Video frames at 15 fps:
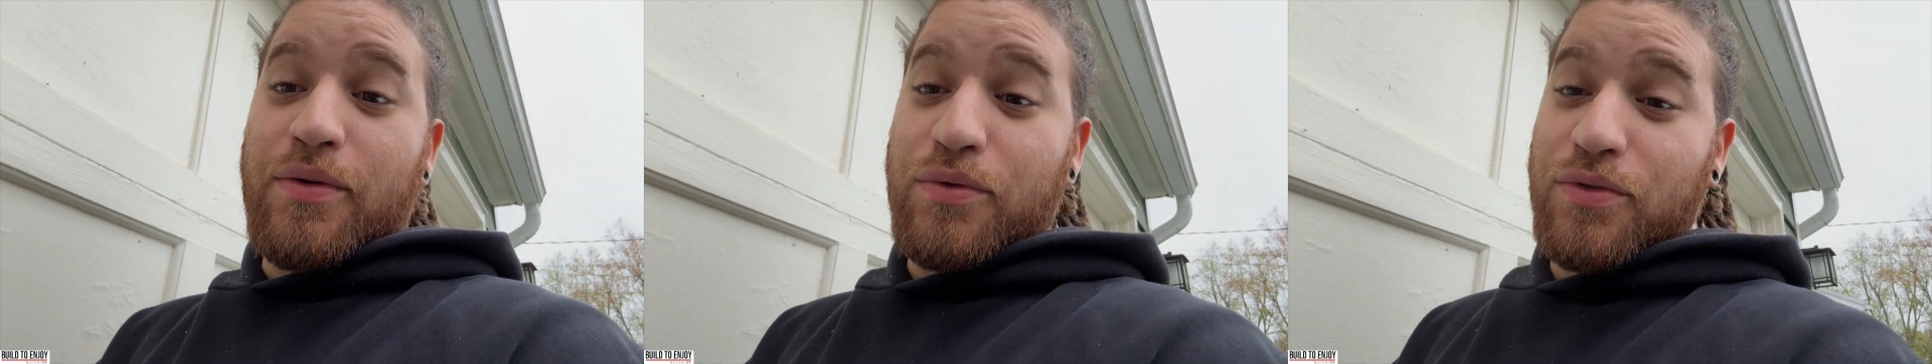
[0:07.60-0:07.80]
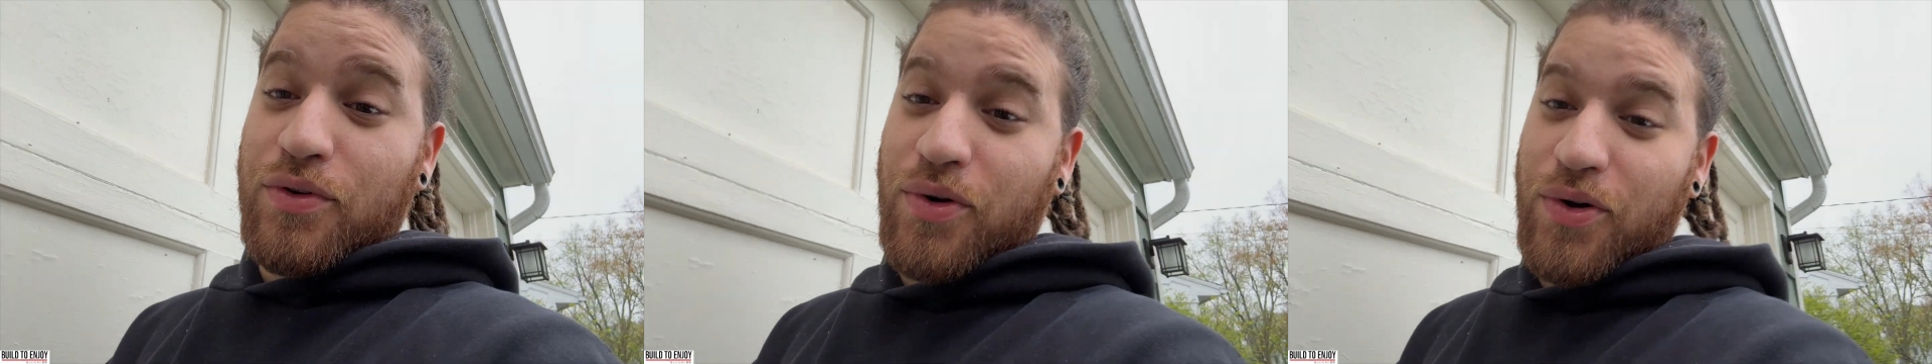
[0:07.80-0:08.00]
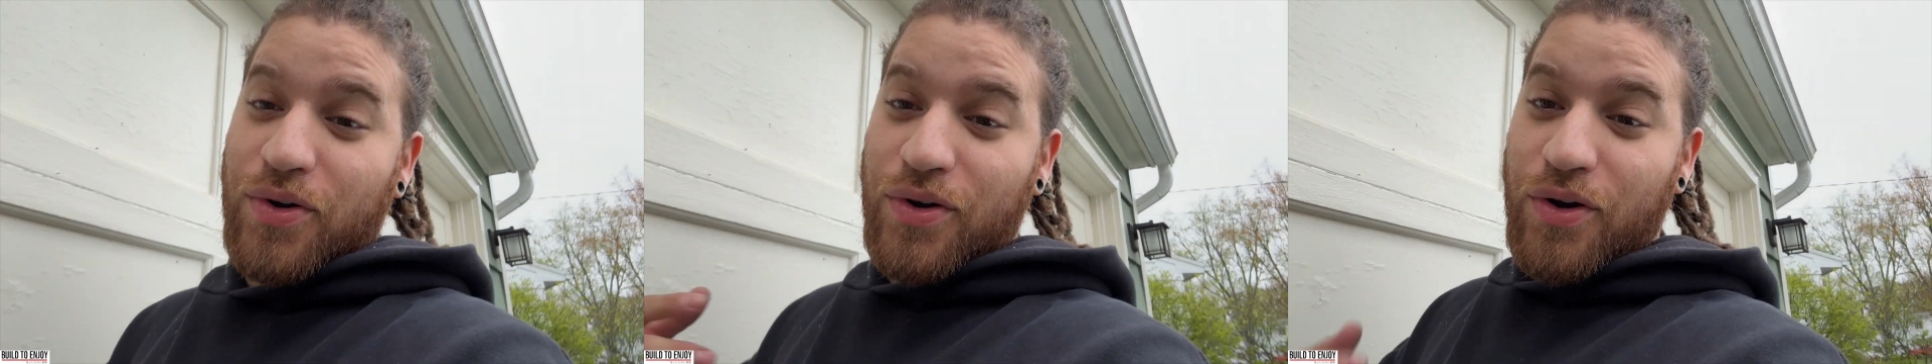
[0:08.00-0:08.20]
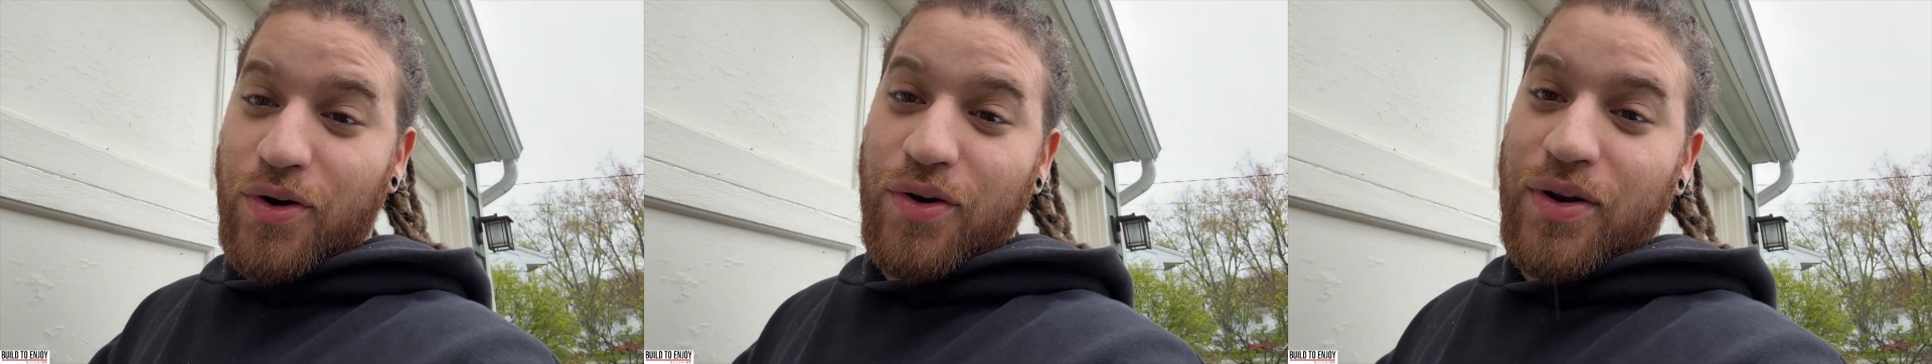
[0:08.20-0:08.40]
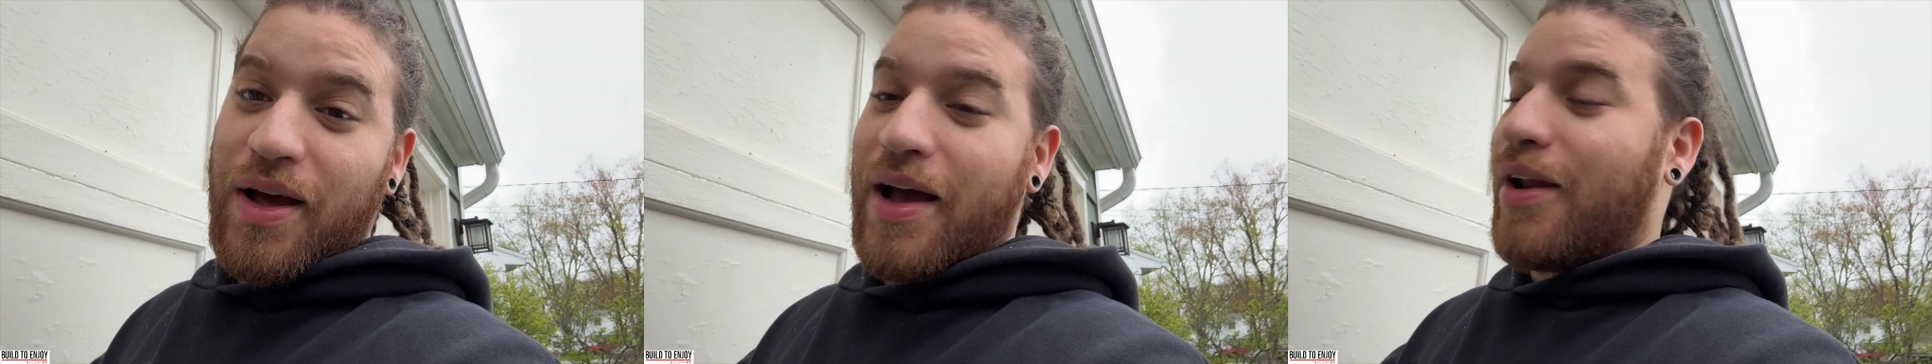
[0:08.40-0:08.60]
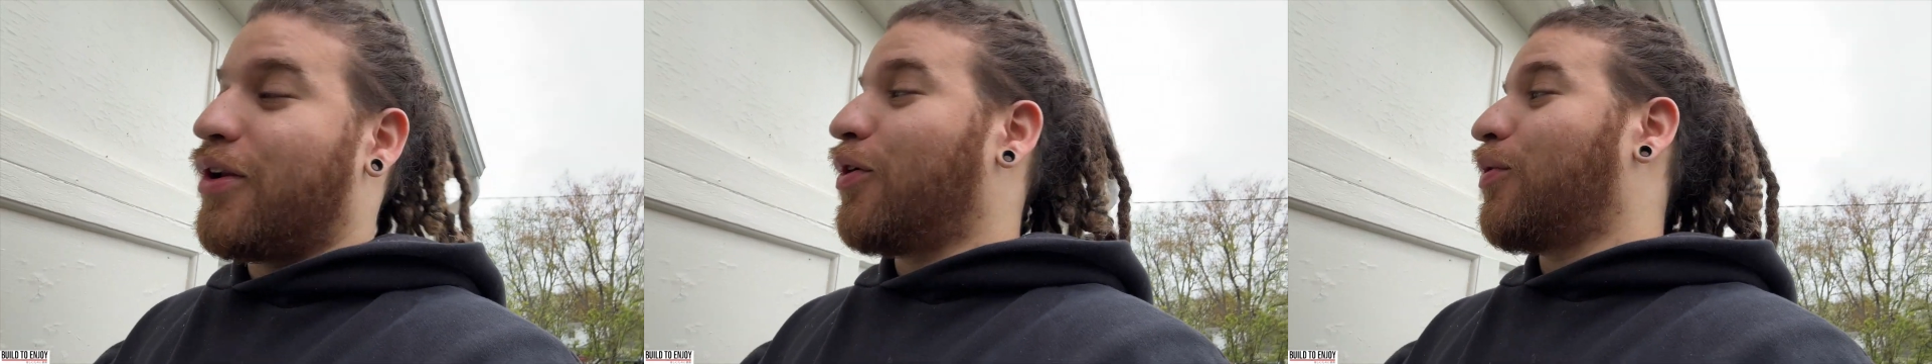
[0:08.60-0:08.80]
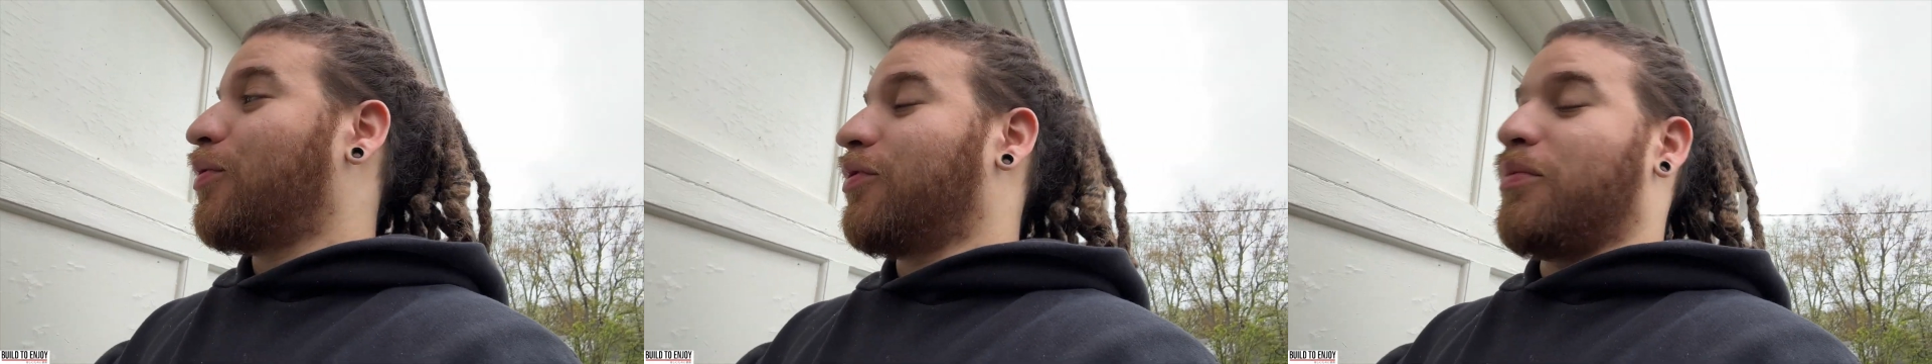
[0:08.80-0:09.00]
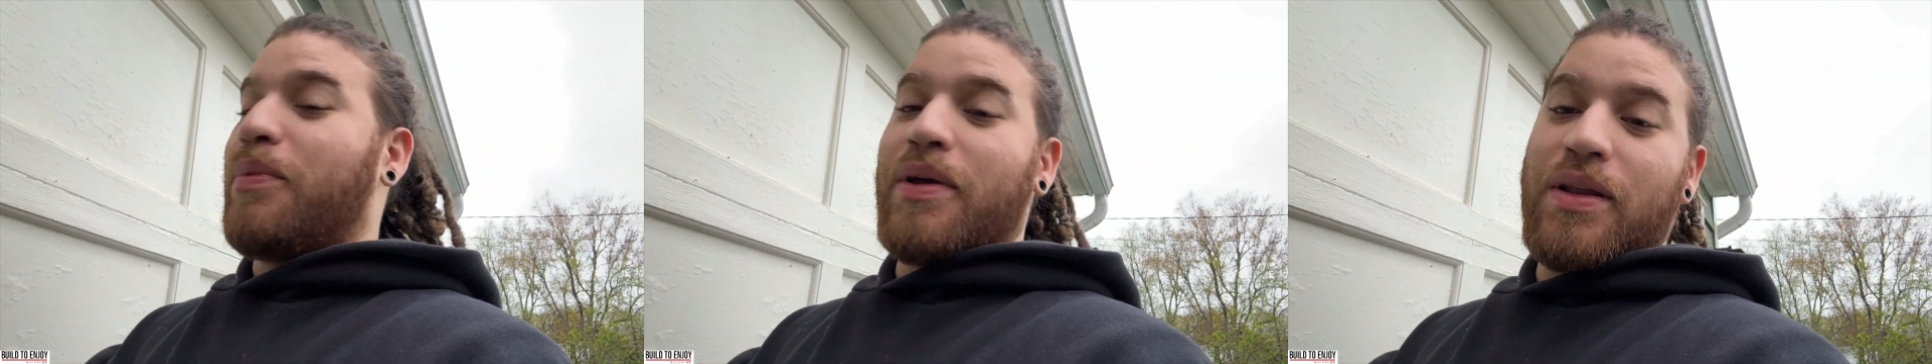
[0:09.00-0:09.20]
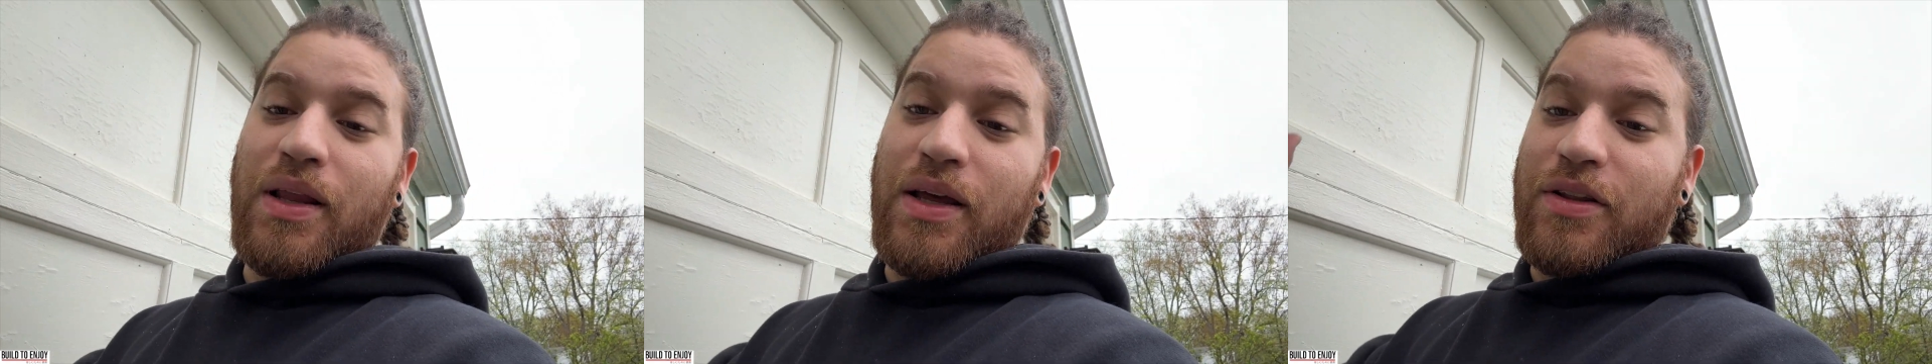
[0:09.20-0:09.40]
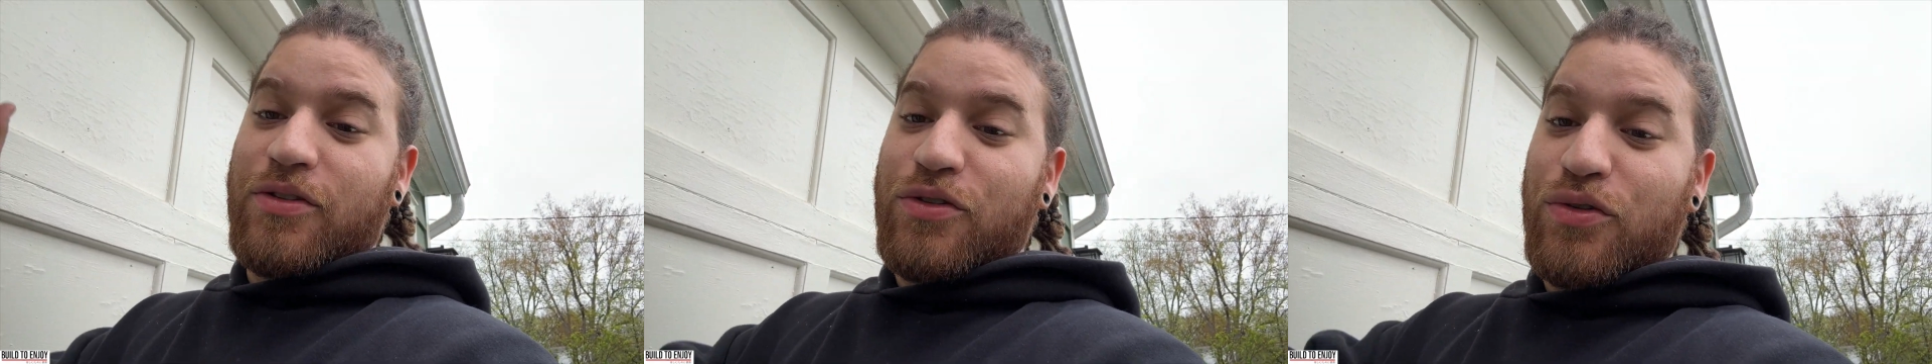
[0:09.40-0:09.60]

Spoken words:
What's going on? I know it's been like